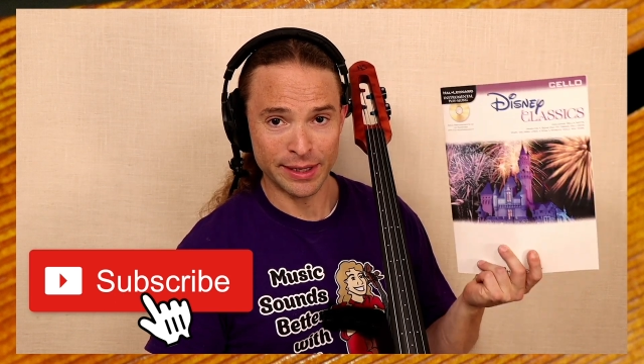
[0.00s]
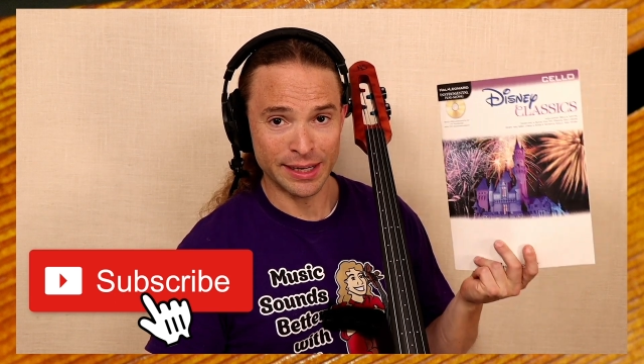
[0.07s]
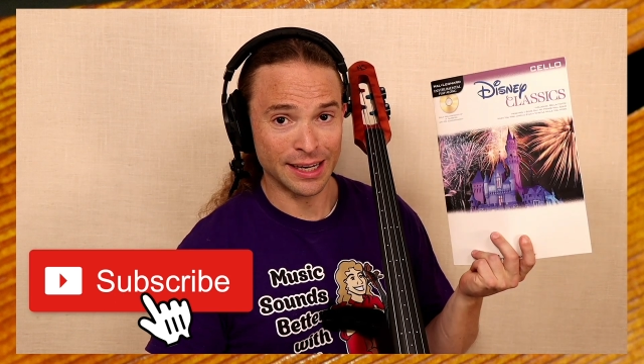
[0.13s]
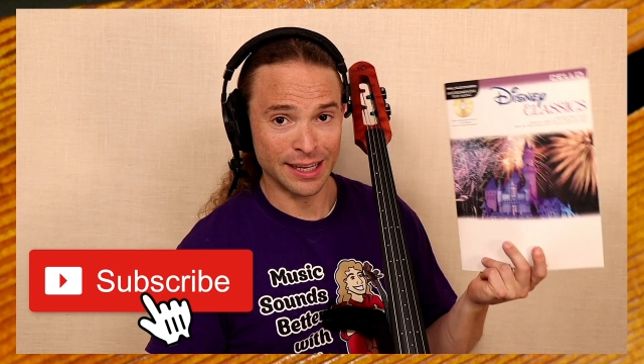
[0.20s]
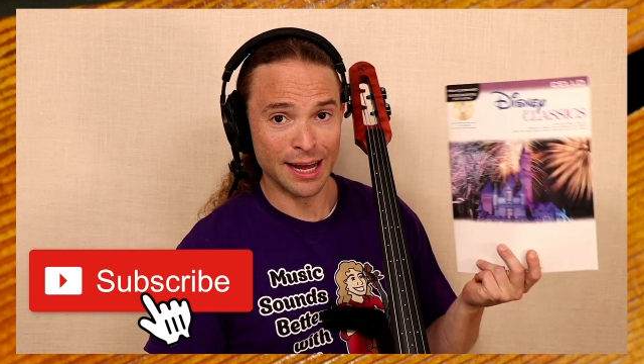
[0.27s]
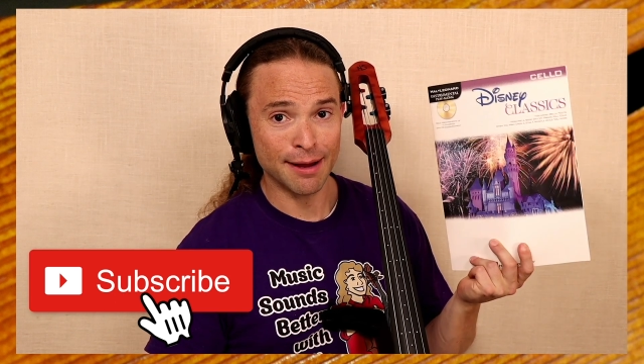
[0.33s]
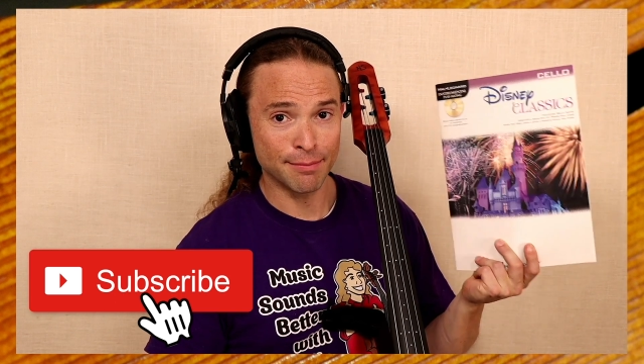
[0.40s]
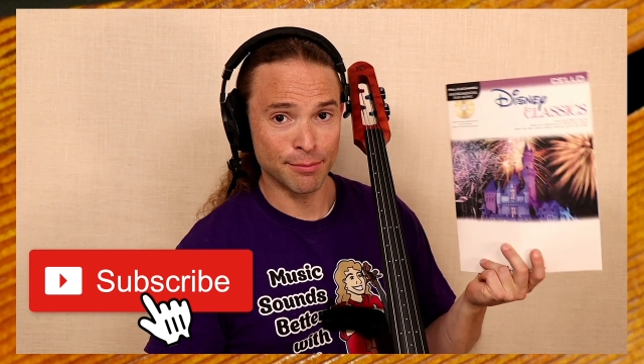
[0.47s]
a
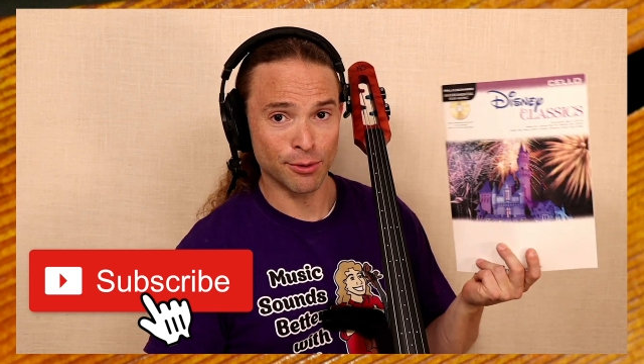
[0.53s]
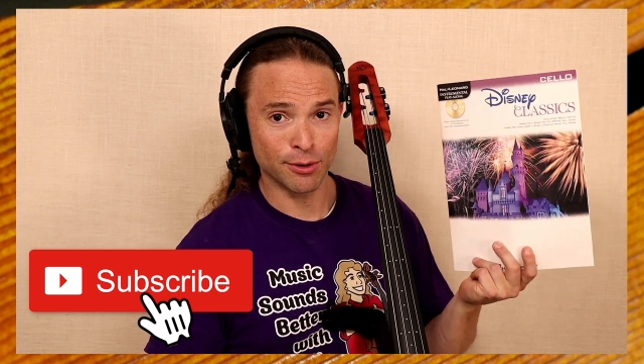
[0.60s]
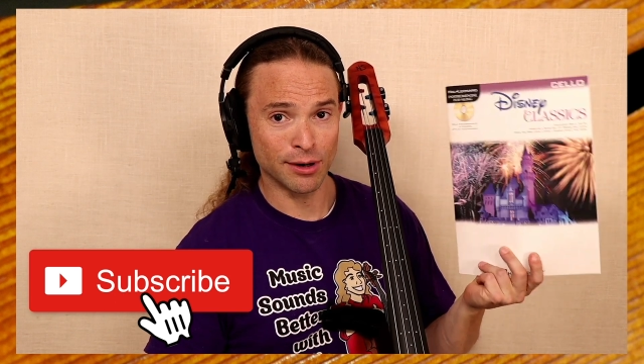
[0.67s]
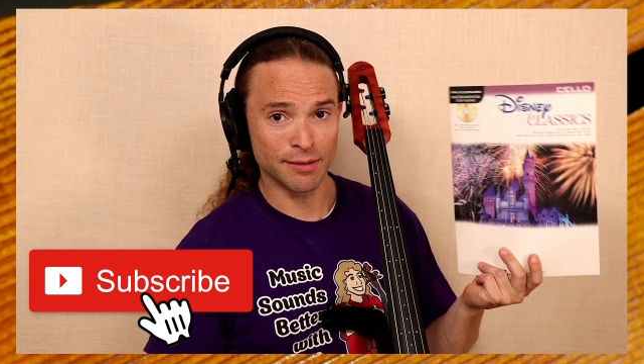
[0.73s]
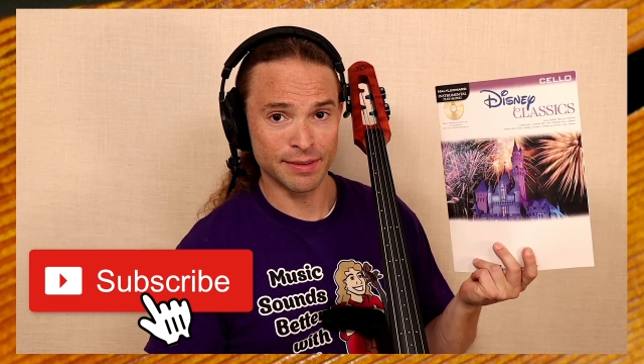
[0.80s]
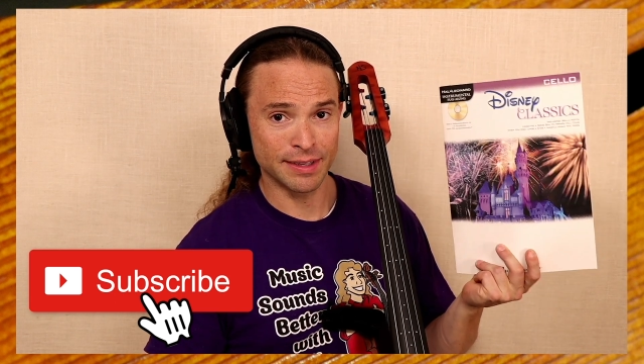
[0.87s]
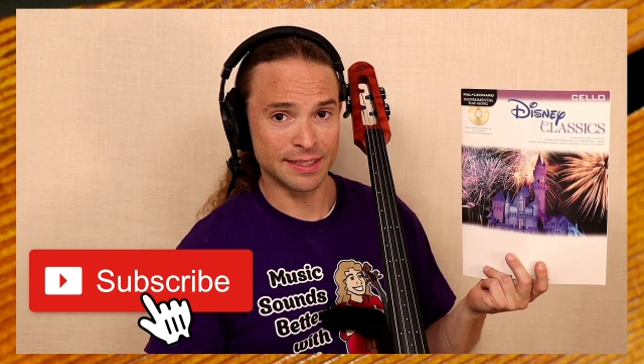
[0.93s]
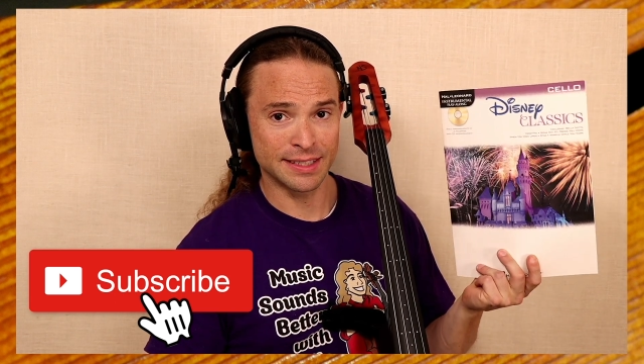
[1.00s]
lot more
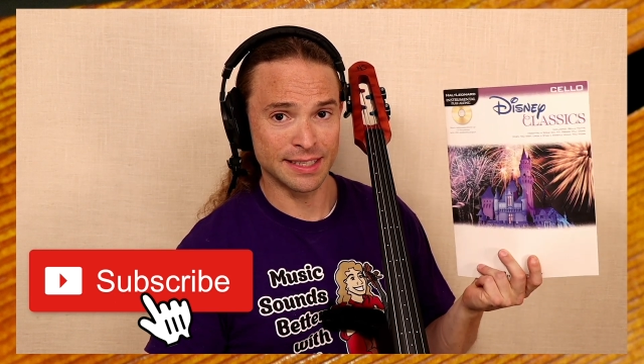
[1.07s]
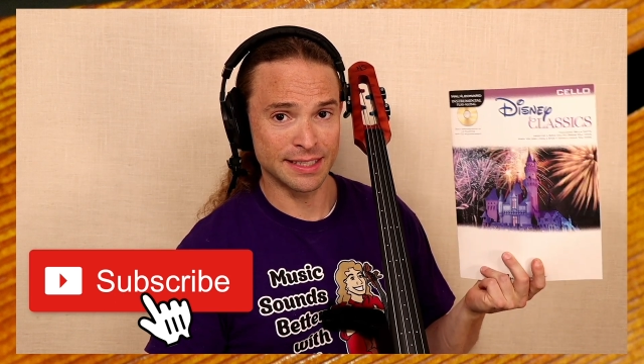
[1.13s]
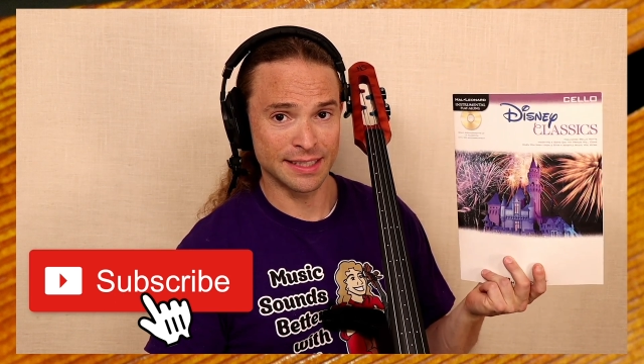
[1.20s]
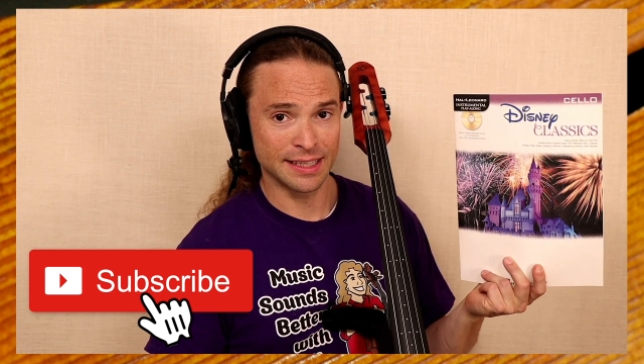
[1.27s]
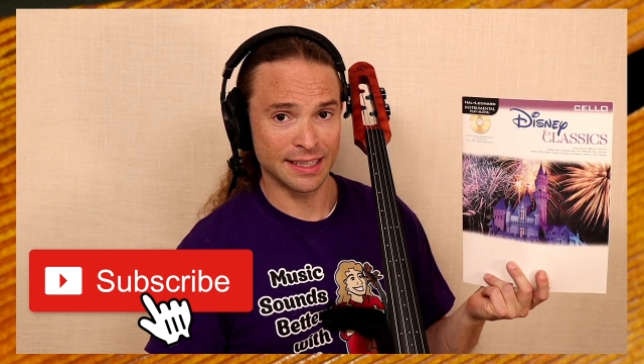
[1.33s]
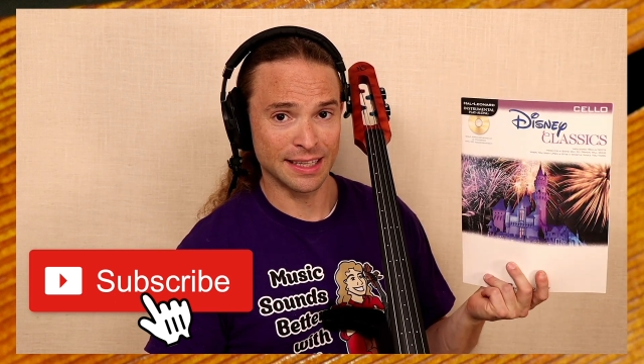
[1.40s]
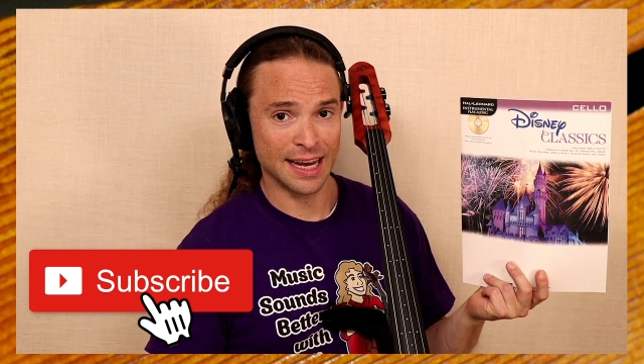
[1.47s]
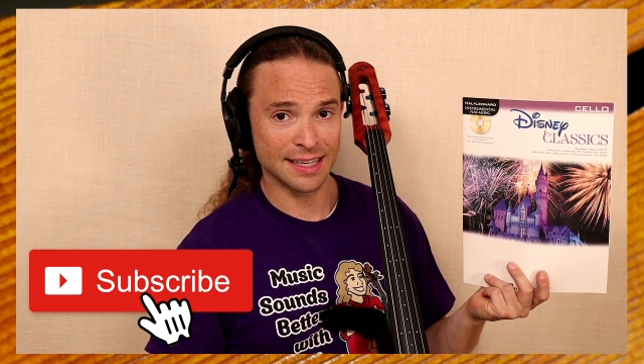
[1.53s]
of these
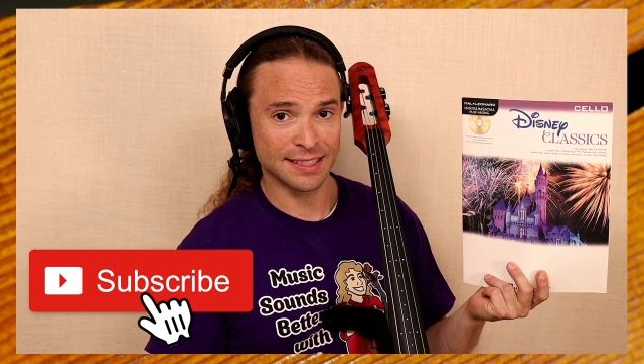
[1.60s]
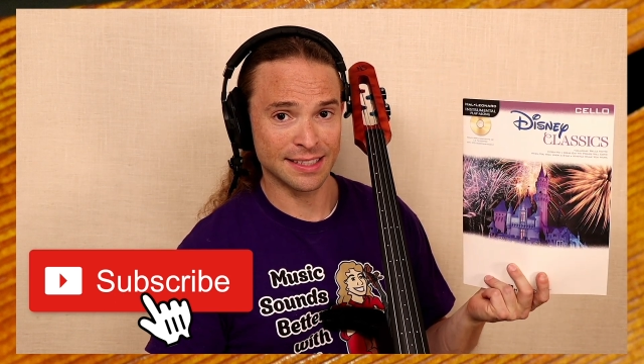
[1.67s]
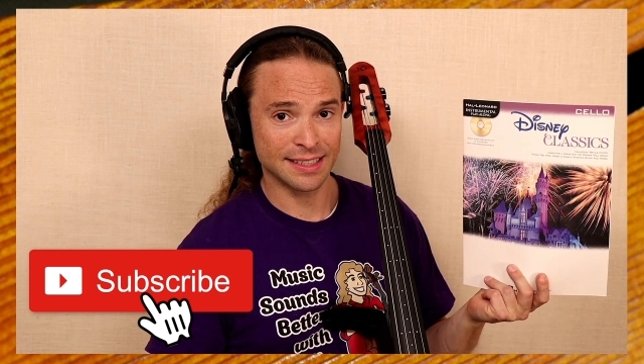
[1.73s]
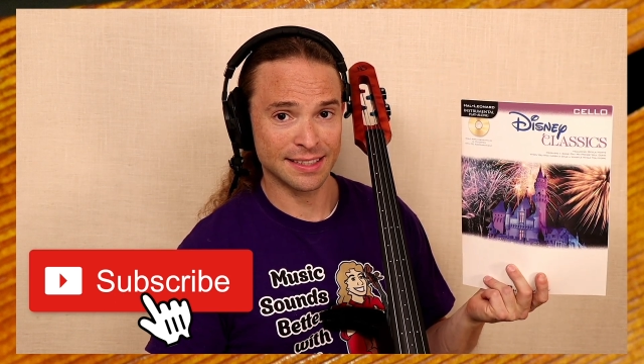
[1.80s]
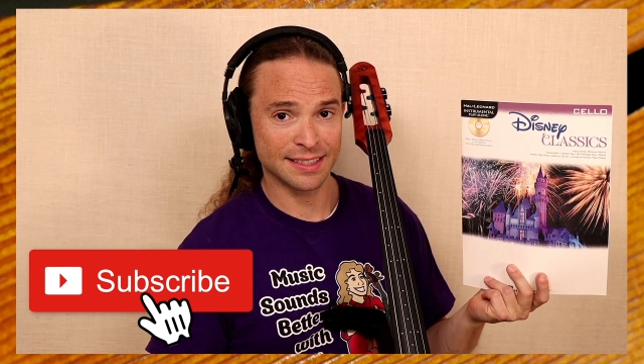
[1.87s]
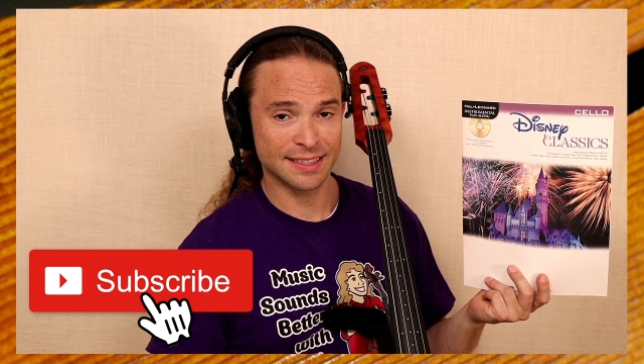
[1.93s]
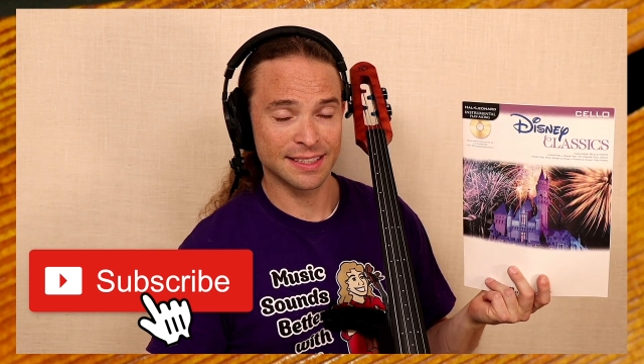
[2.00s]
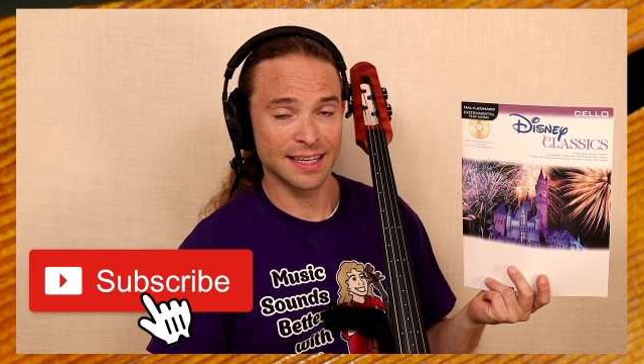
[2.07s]
Disney
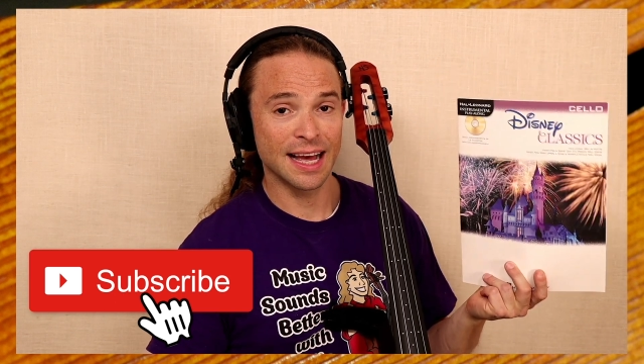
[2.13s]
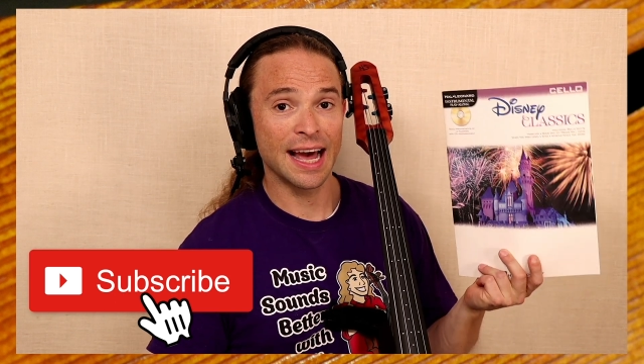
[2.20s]
classics